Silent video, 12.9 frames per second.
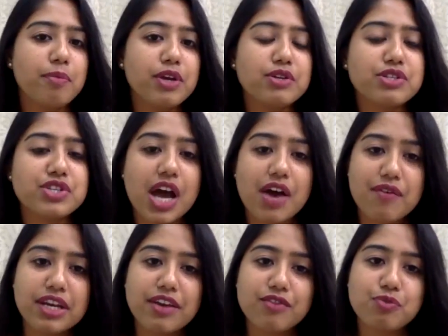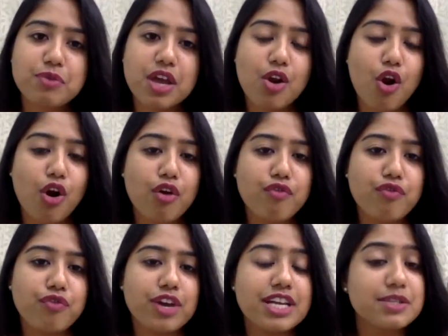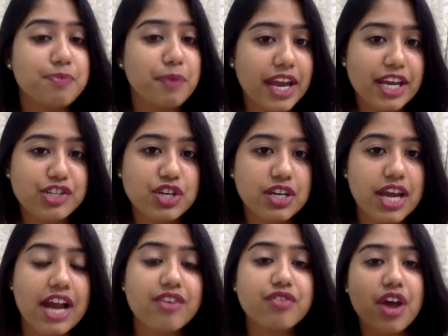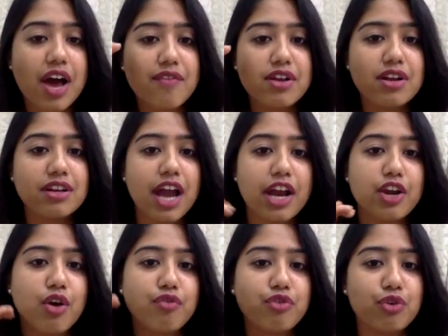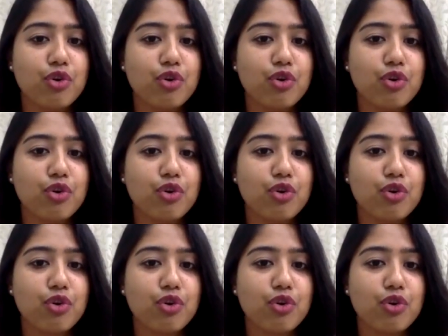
because travel gives me a lot of inspiration, and travel kind of,